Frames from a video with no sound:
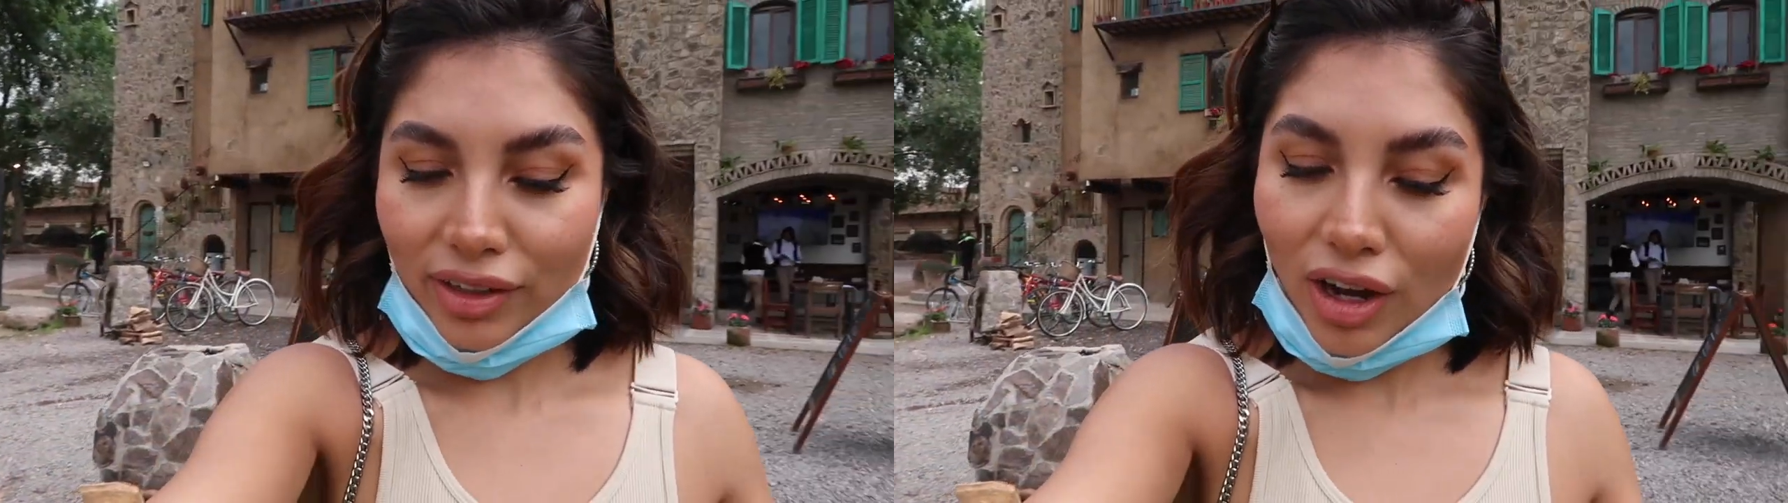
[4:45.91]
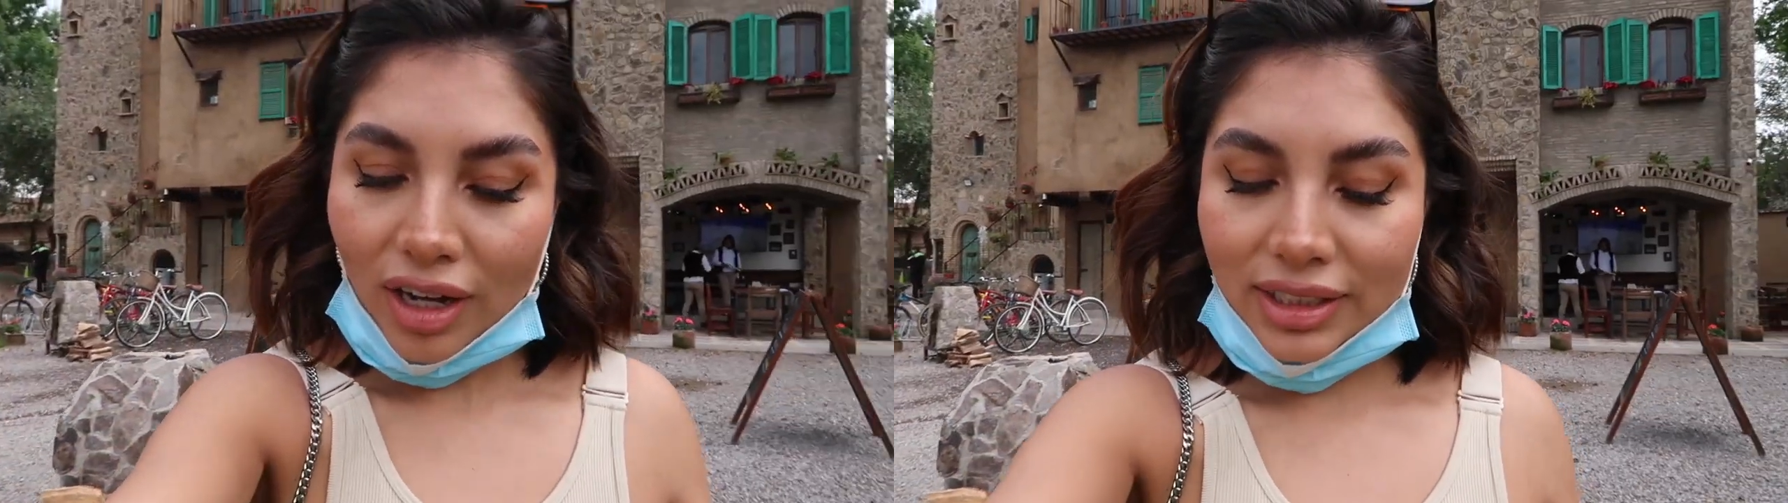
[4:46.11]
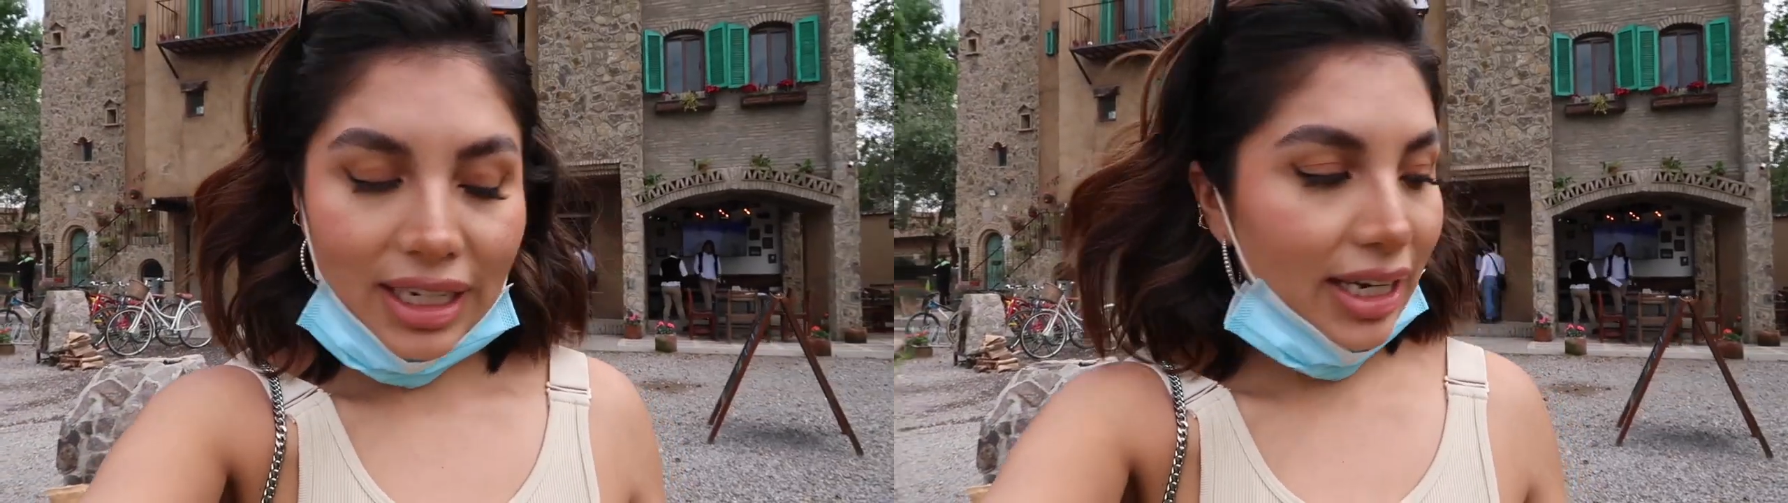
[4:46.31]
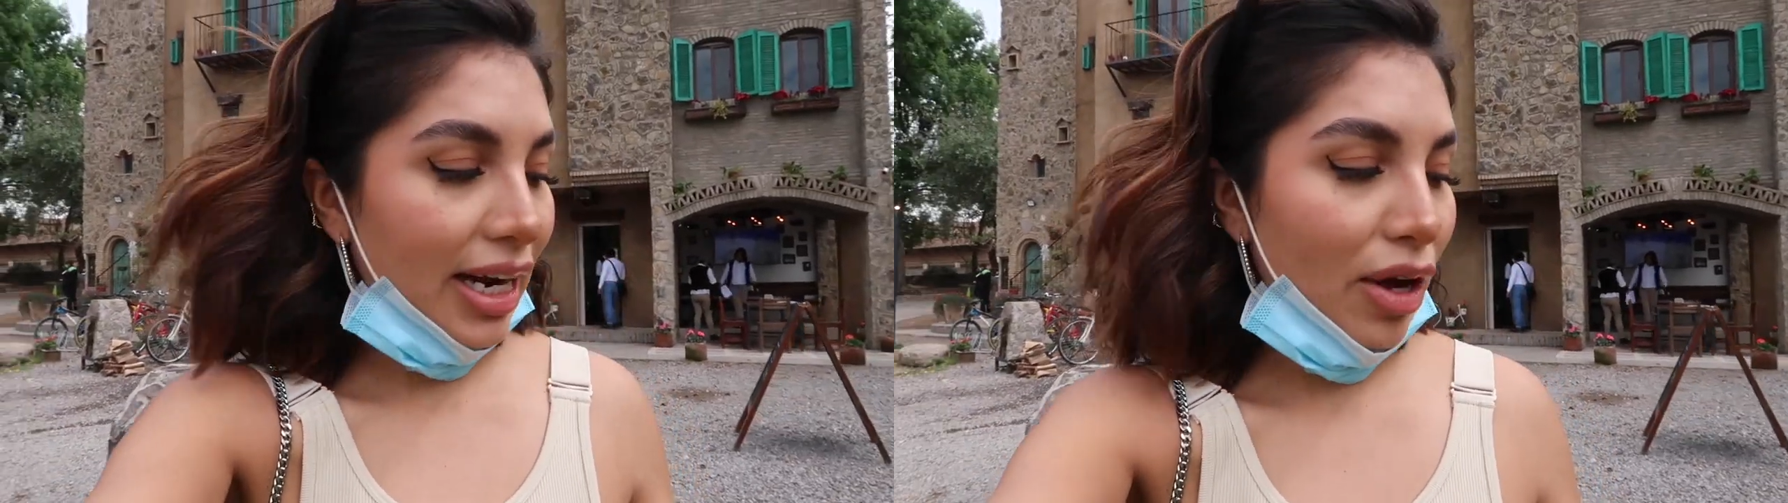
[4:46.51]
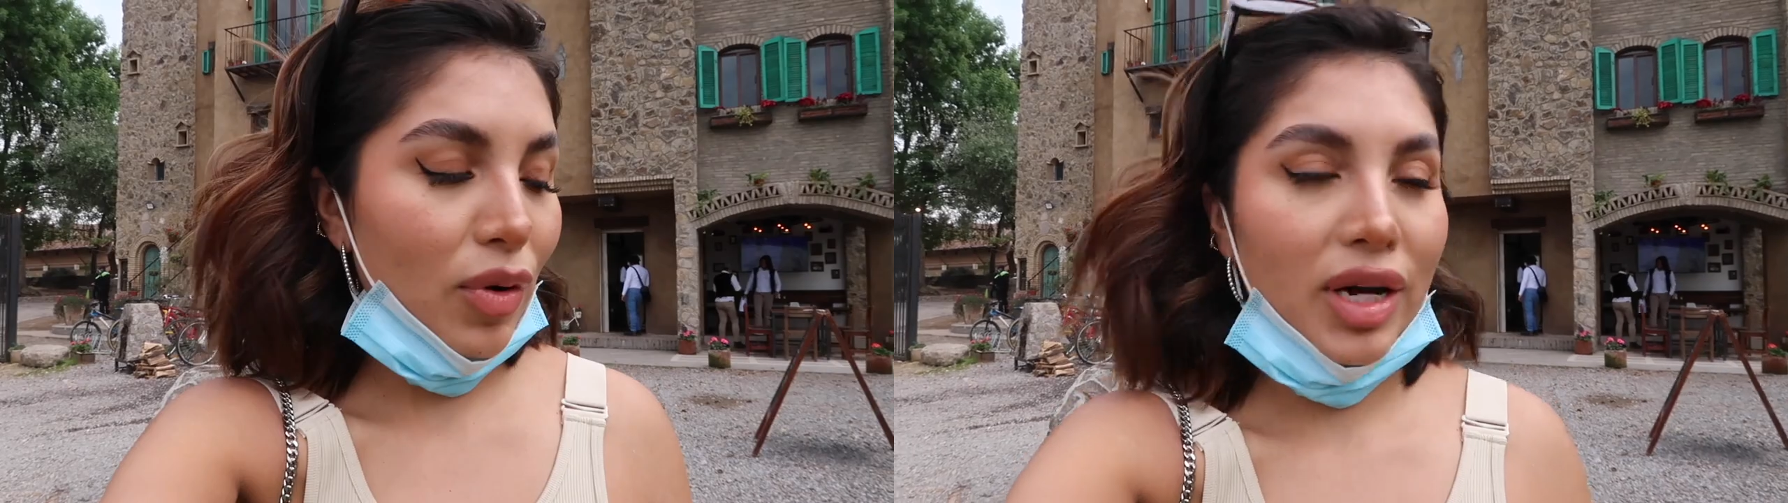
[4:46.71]
content
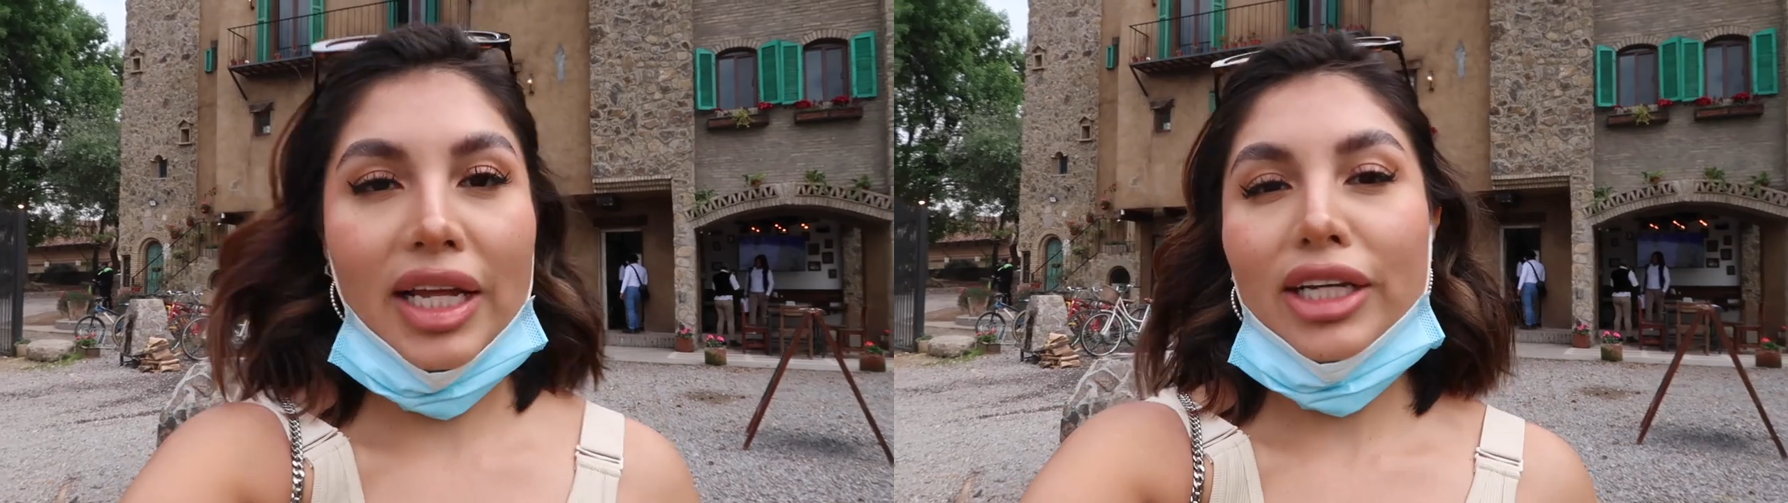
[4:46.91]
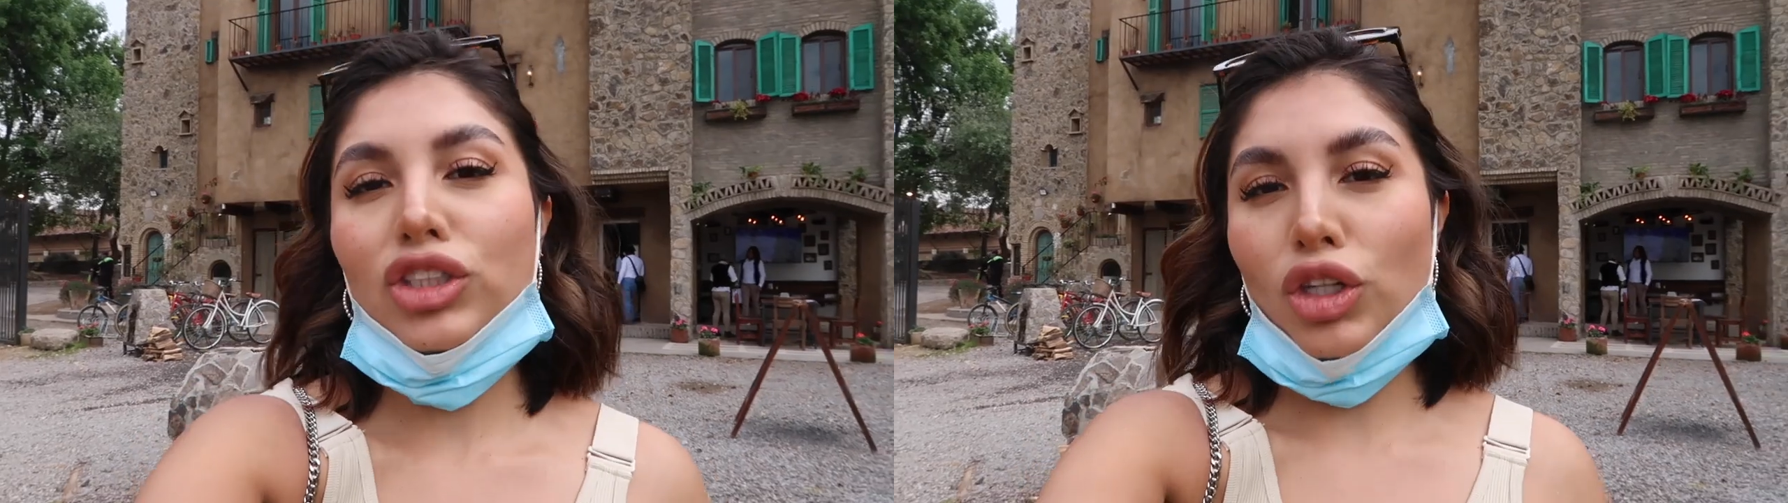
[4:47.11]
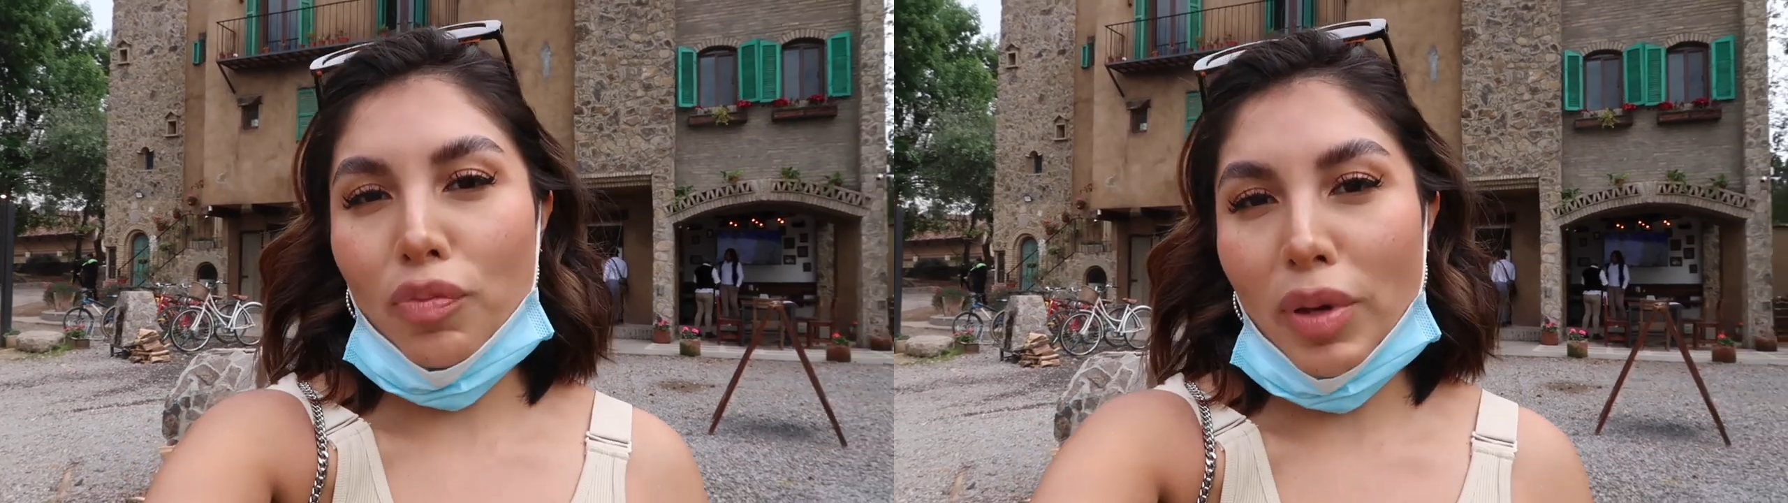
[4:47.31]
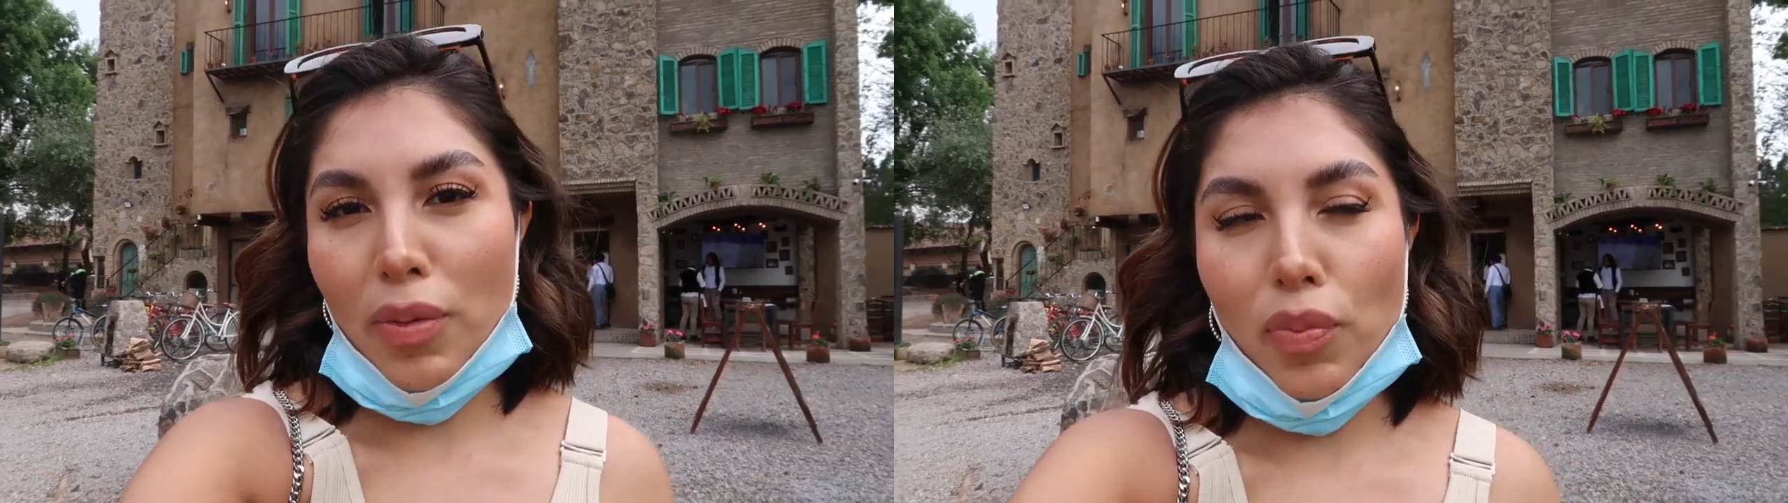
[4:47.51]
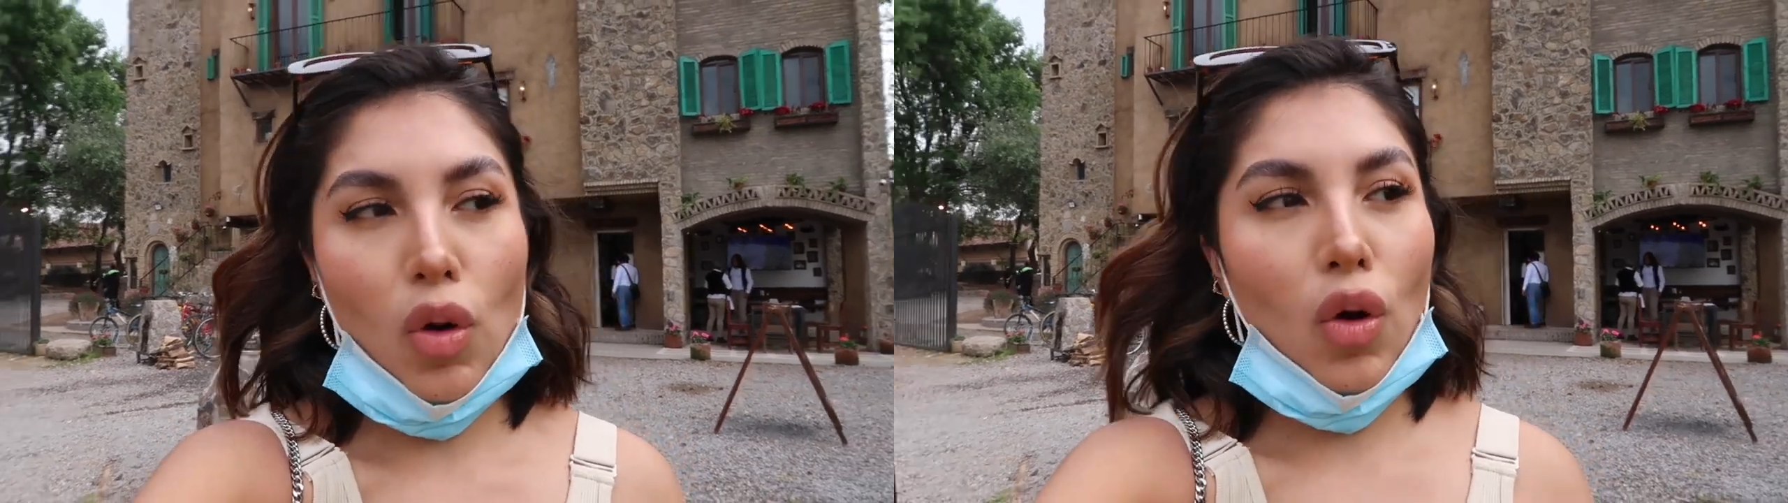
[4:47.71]
and I wanna like show
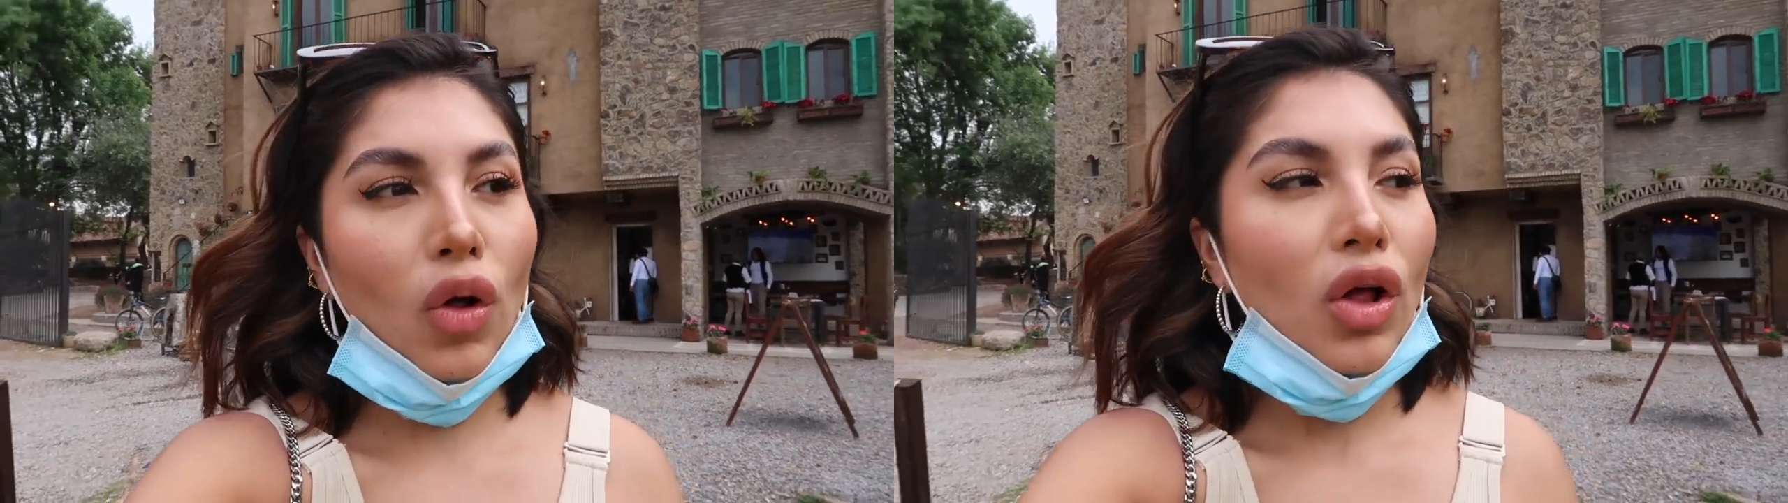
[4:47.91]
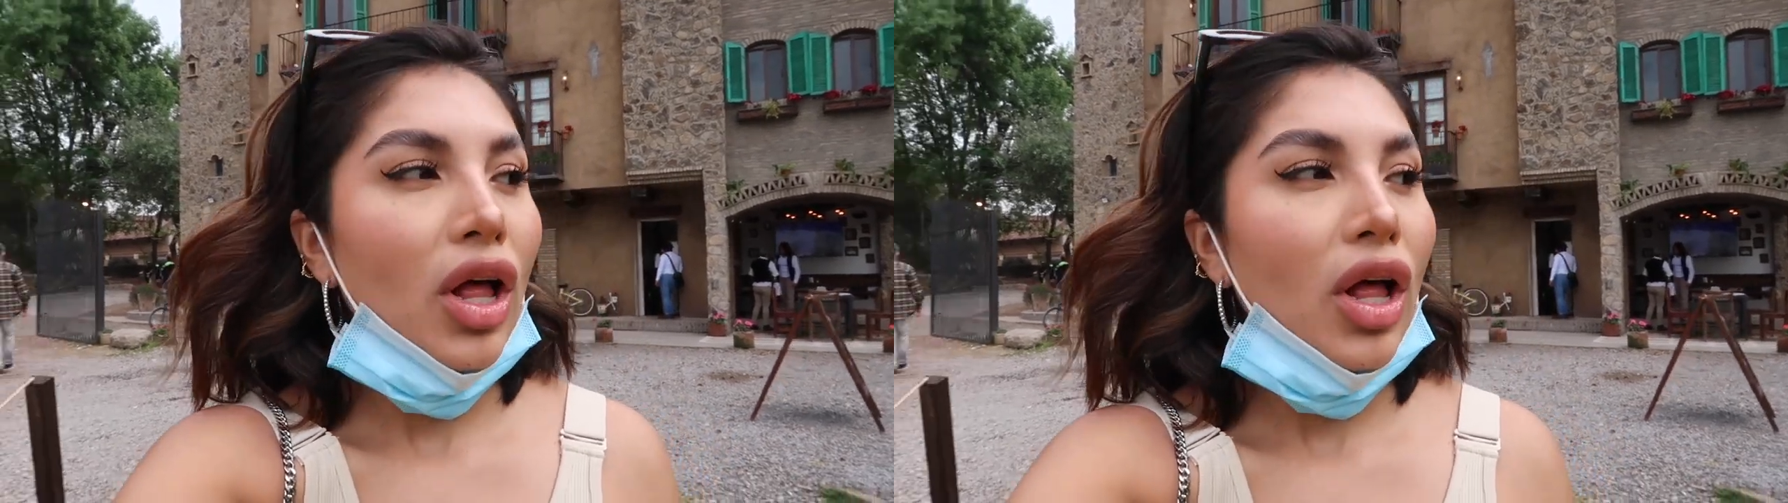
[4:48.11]
people